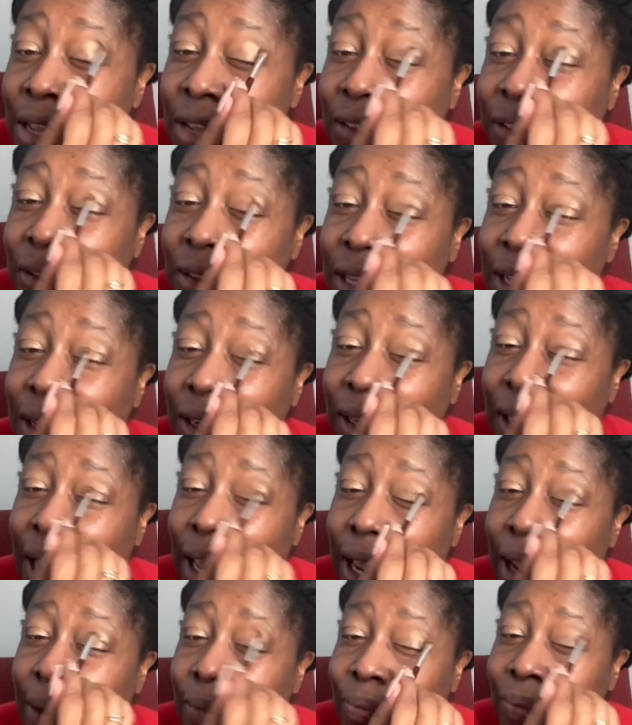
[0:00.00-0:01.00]
So they're
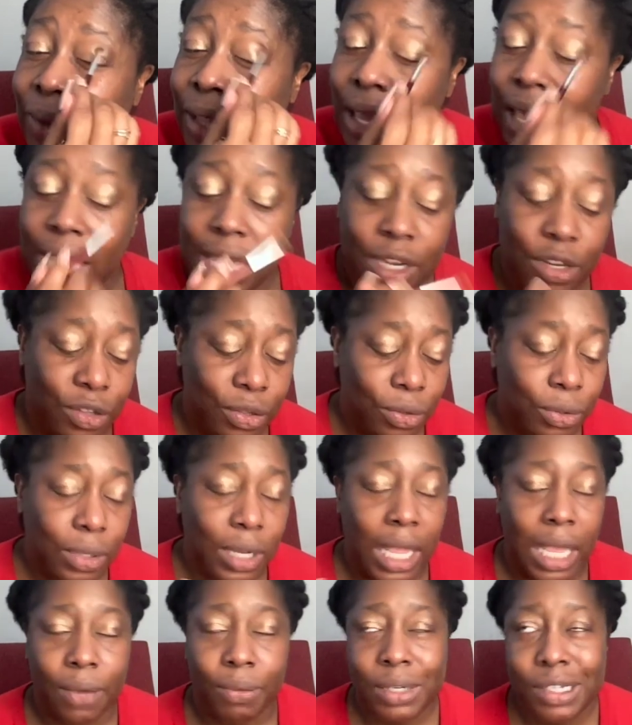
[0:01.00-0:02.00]
like, hey, dude,
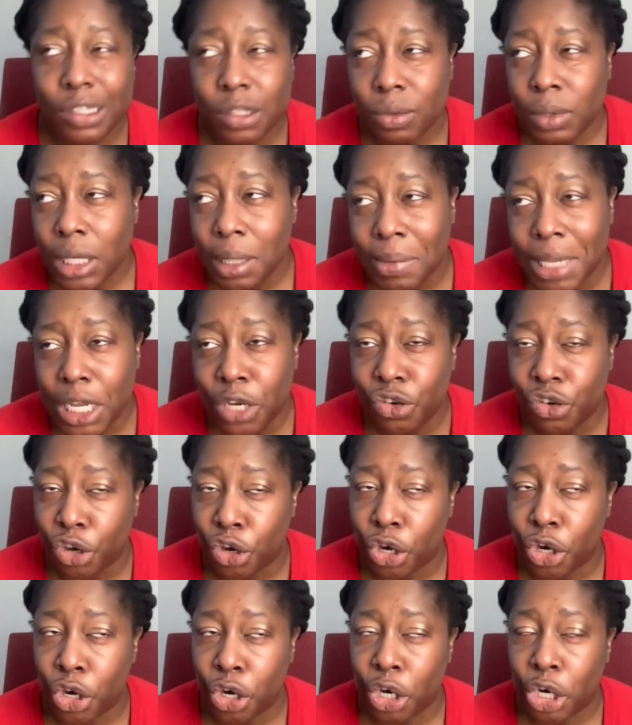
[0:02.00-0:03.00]
like, we just want to make
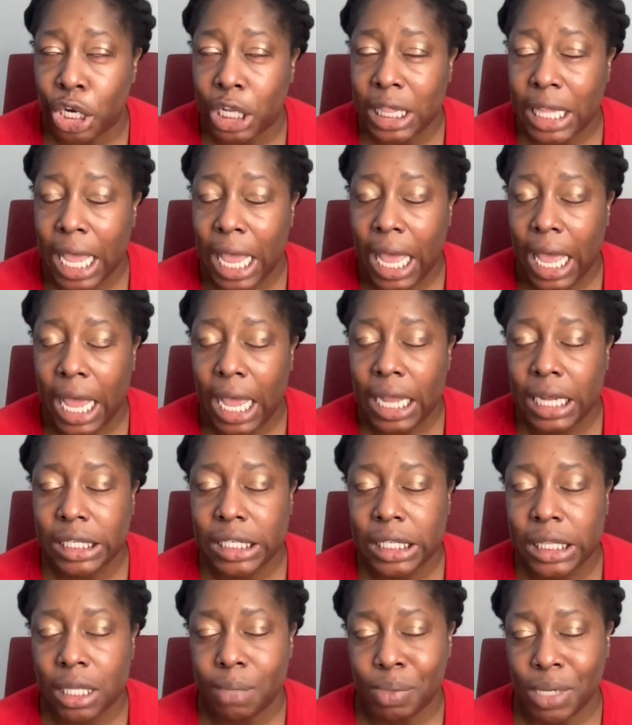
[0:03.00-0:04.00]
sure
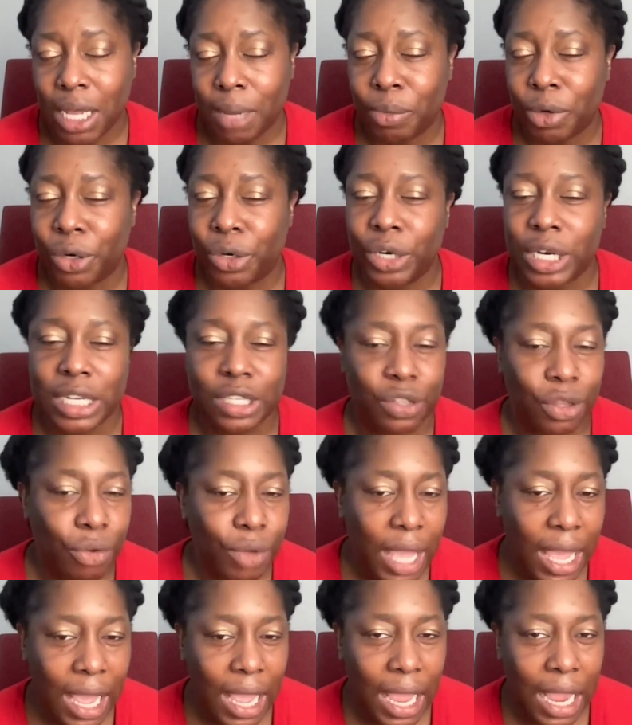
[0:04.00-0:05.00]
that the plumber is
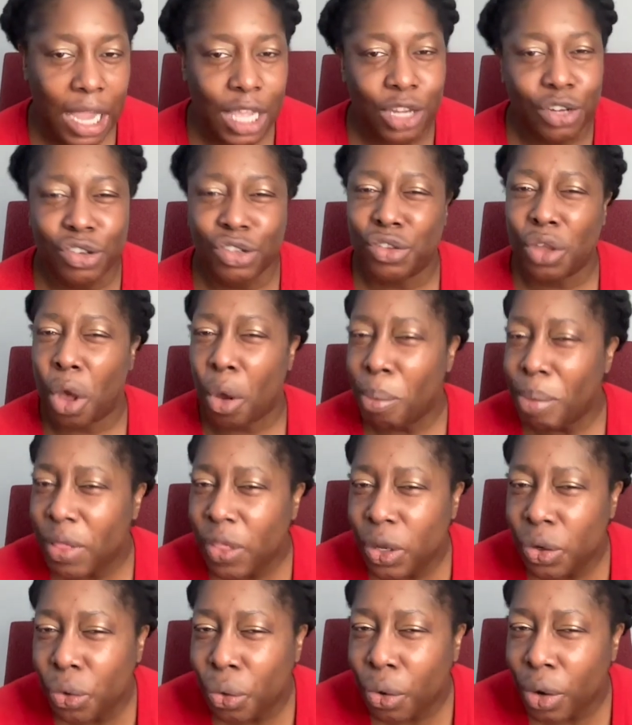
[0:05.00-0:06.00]
okay. Can you just open
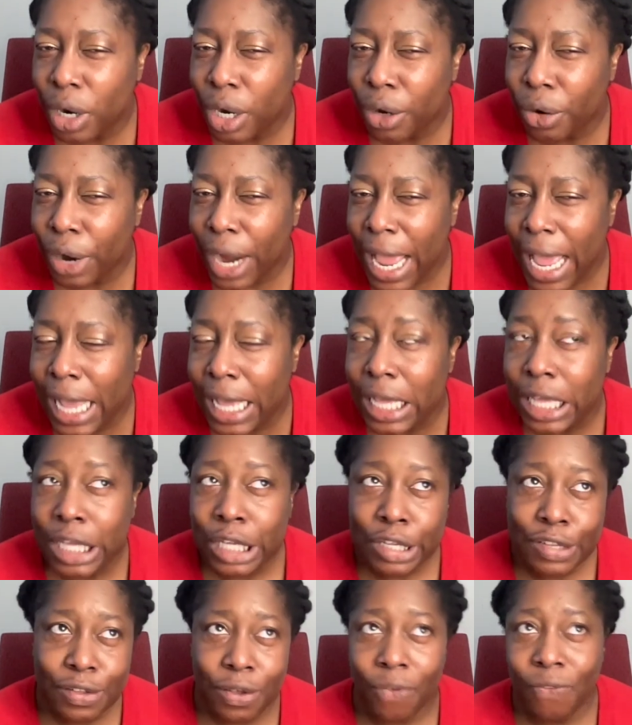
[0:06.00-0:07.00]
the door a crack?
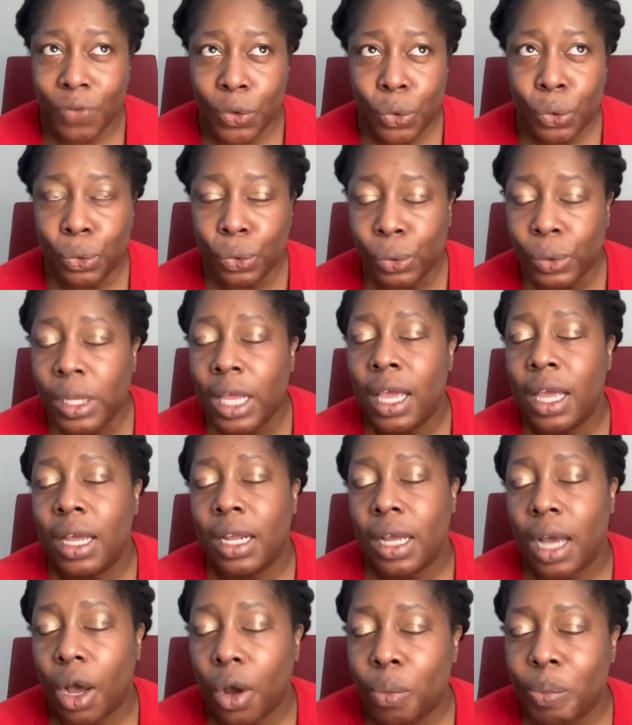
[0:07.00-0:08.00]
So fool
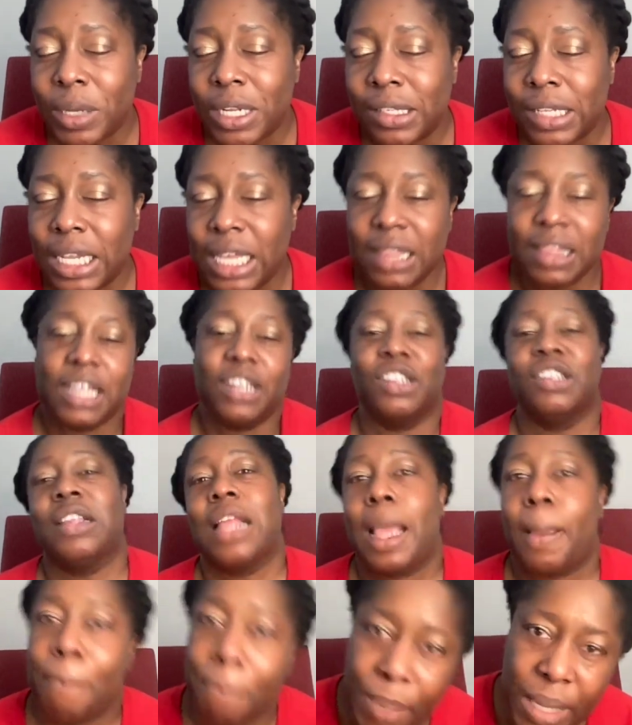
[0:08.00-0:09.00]
opens it, and they just,
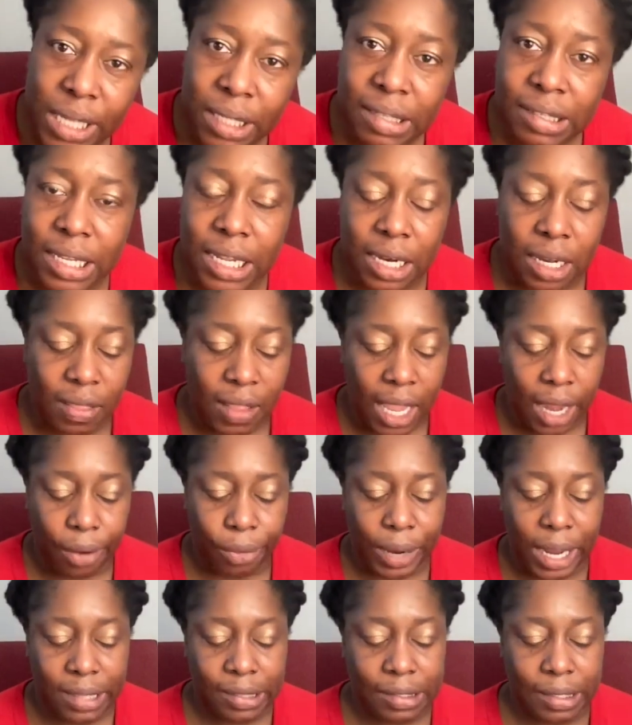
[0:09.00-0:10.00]
like, bust in, and they
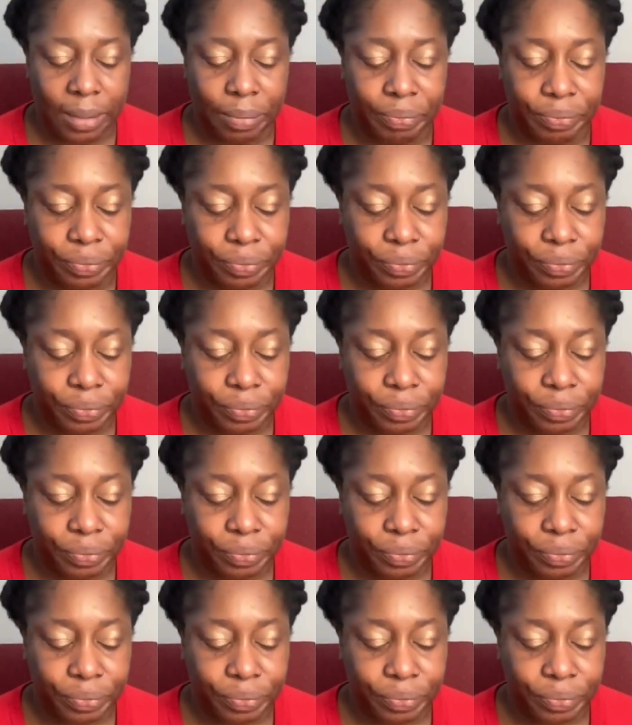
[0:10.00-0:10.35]
arrest him